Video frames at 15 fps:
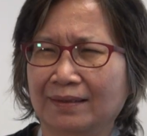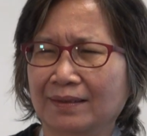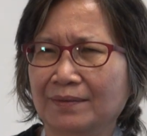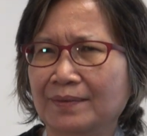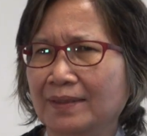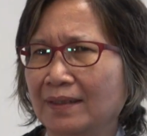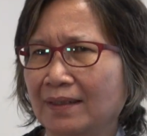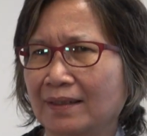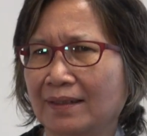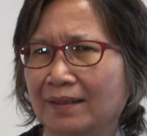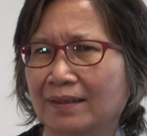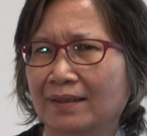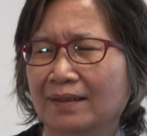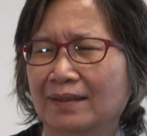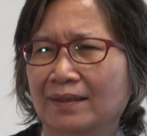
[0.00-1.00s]
even uh,
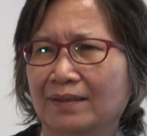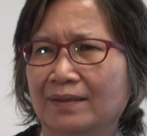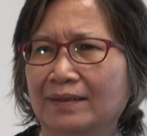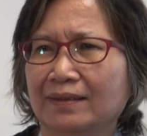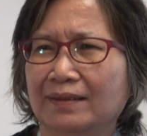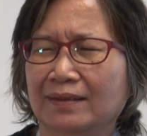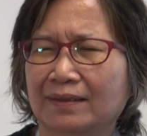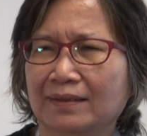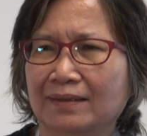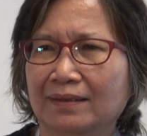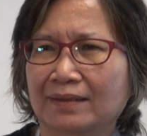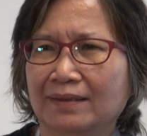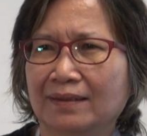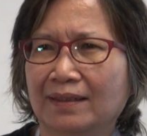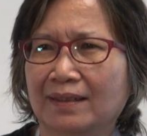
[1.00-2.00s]
on the
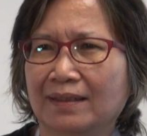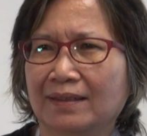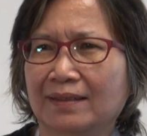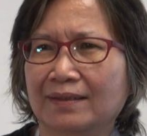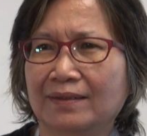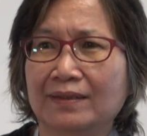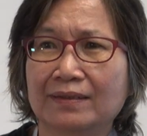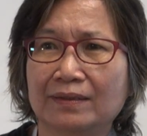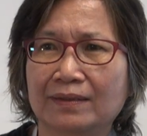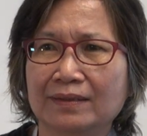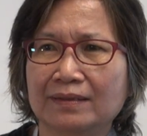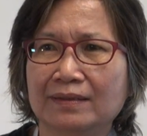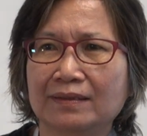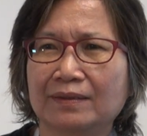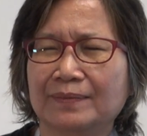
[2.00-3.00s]
uh,
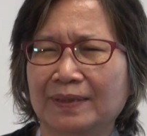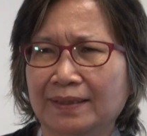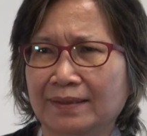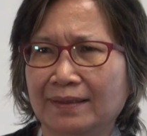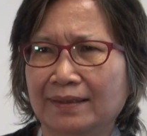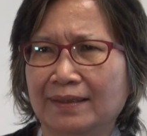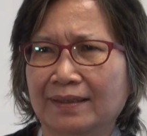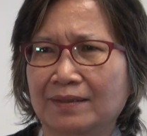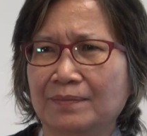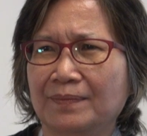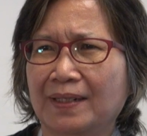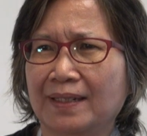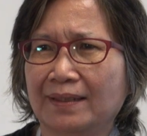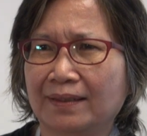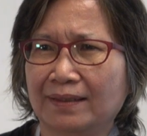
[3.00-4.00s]
resources of the internet
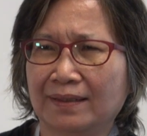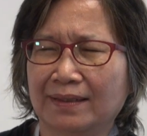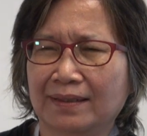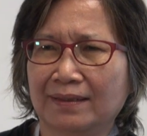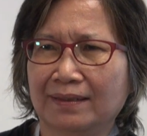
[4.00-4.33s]
by the